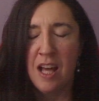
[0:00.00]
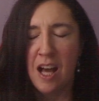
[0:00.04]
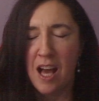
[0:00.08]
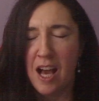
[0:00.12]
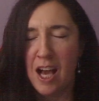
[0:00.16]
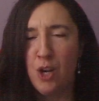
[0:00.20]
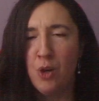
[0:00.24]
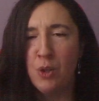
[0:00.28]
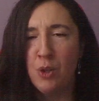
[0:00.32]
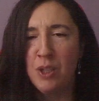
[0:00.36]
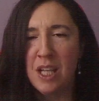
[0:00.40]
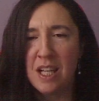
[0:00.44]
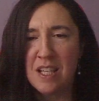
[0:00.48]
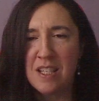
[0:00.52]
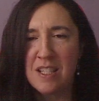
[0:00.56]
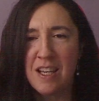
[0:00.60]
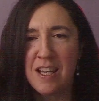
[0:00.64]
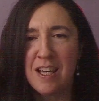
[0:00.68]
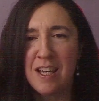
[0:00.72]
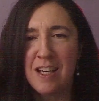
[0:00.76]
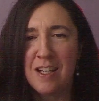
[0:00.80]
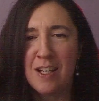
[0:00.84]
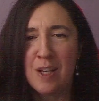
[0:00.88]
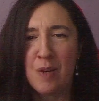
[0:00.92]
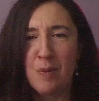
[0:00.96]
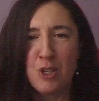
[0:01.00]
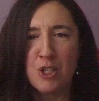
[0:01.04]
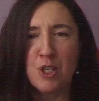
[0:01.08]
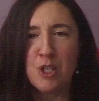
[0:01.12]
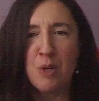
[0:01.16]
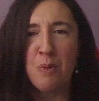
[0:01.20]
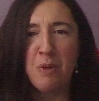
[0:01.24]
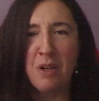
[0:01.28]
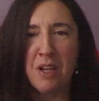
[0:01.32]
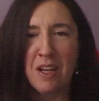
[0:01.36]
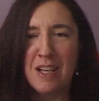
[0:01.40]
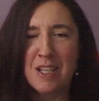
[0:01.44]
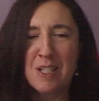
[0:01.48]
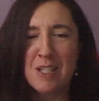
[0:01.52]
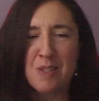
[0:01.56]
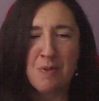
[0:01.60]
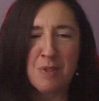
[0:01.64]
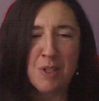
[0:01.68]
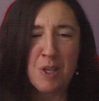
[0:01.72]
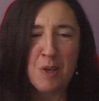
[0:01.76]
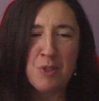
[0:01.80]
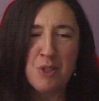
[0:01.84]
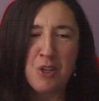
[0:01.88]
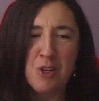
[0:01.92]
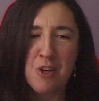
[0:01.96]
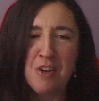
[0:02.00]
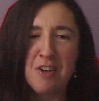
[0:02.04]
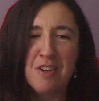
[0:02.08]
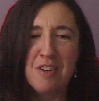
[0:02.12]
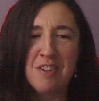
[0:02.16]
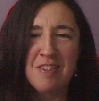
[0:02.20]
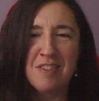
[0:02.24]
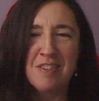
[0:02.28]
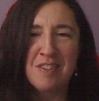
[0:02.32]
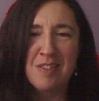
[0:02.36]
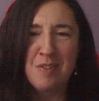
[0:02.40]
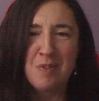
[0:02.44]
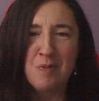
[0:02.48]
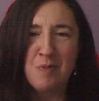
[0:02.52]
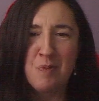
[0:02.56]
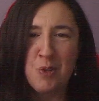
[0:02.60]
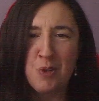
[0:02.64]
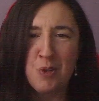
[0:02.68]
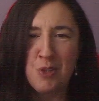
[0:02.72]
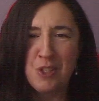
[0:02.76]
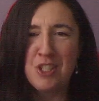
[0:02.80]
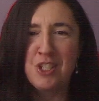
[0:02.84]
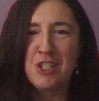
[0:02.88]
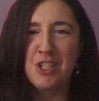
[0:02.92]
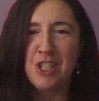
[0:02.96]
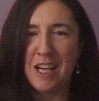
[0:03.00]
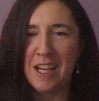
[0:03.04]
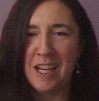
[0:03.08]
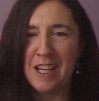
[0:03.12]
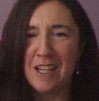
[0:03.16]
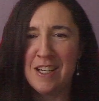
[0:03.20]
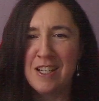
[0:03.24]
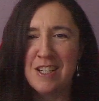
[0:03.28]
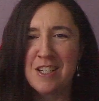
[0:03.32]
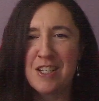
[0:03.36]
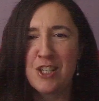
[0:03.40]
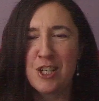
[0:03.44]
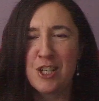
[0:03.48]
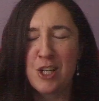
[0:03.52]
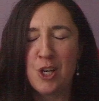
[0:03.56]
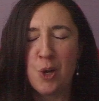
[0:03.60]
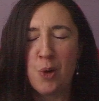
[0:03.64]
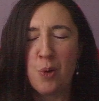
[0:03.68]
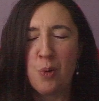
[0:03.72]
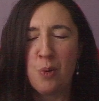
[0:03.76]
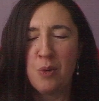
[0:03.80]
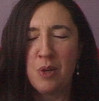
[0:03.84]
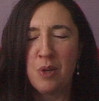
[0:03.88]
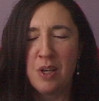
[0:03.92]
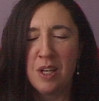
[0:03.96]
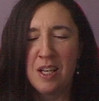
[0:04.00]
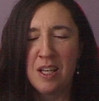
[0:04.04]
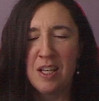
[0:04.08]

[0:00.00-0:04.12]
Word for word: I know what that's like. I'm a Gemini. Sometimes our moods change, you know,